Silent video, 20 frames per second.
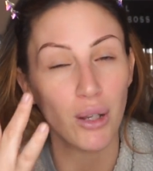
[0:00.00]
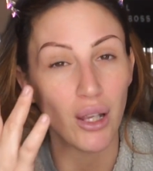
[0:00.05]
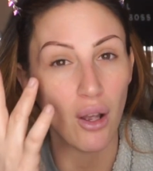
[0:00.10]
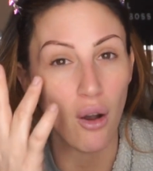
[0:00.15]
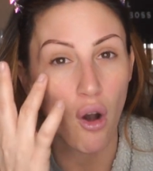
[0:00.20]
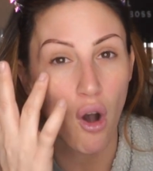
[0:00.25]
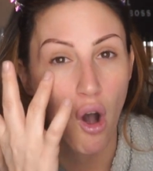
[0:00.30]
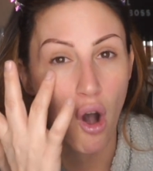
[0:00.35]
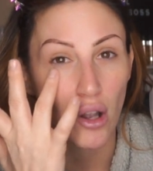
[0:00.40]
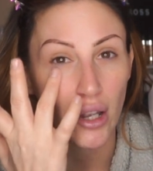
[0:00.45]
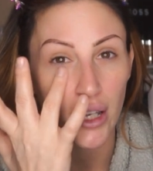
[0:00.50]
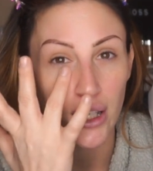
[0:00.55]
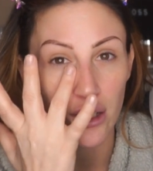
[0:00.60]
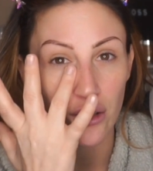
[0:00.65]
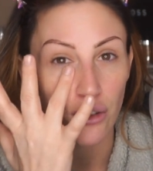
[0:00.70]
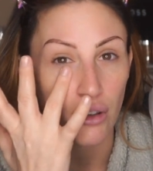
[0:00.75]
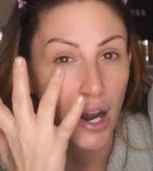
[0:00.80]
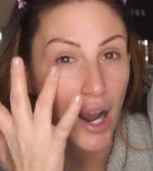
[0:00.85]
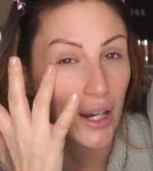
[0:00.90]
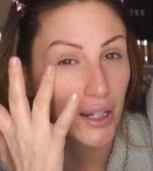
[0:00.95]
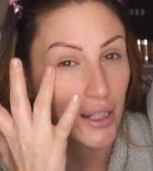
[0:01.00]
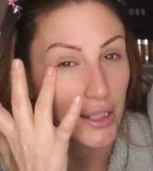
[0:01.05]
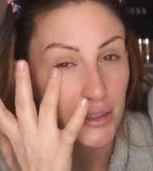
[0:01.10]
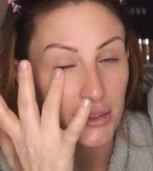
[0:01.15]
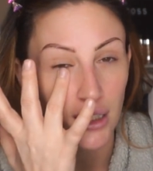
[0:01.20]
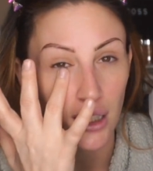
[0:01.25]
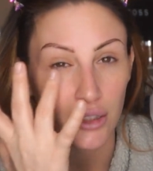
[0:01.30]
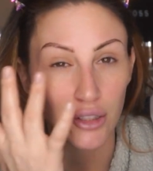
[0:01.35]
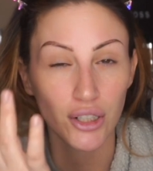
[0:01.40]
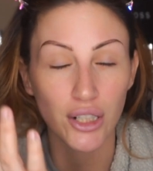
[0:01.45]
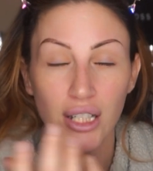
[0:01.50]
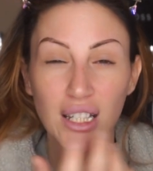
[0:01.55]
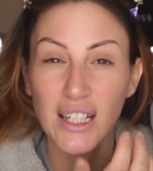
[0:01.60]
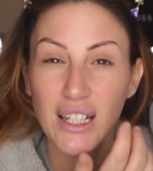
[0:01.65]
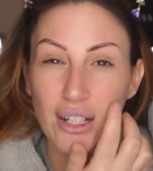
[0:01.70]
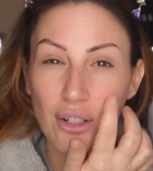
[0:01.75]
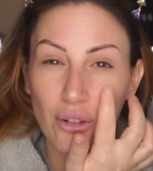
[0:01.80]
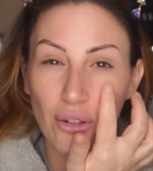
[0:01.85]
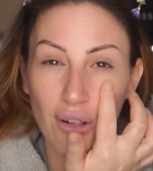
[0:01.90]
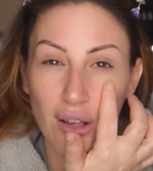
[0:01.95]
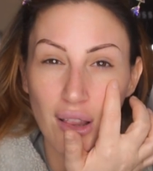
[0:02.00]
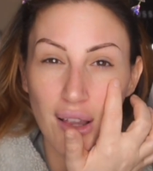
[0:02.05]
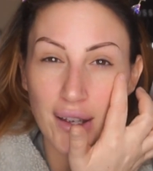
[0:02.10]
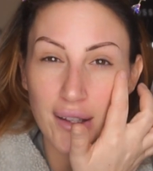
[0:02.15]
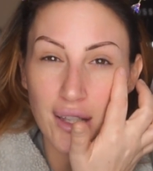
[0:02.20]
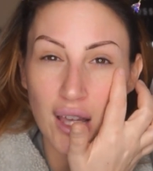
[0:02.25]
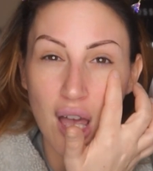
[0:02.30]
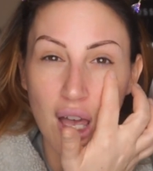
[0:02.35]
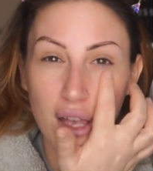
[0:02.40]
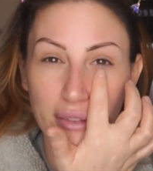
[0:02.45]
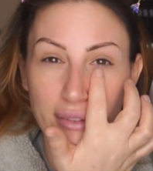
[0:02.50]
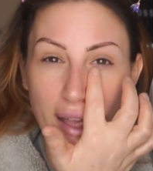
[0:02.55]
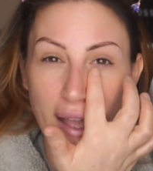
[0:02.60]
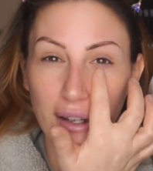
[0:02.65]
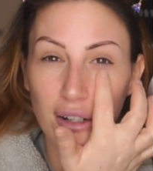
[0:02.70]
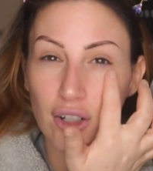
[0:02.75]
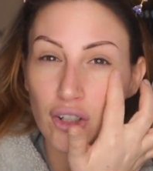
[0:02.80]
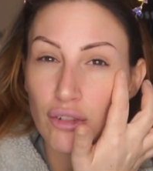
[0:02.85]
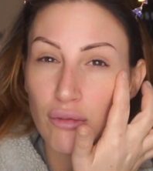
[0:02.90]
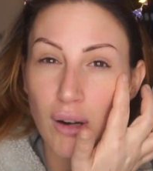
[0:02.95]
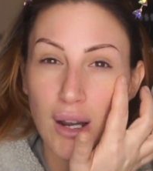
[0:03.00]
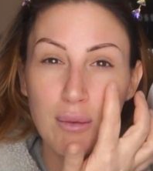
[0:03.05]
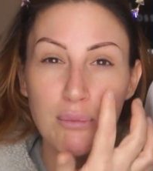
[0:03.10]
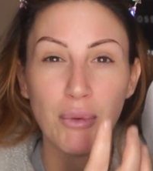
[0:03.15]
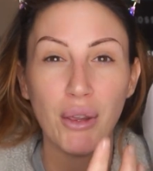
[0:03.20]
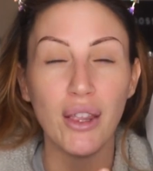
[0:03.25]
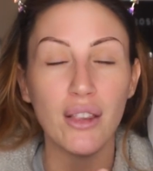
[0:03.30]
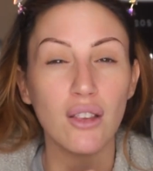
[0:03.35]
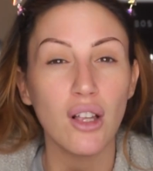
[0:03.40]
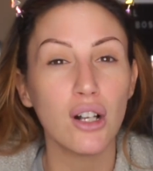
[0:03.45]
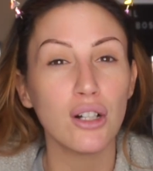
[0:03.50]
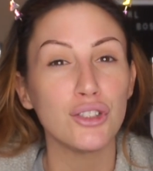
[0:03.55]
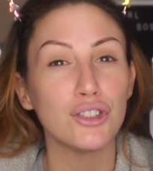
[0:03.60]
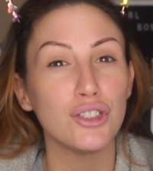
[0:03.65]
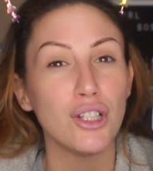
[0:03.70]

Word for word: We all get dryness under here or like that crepey look.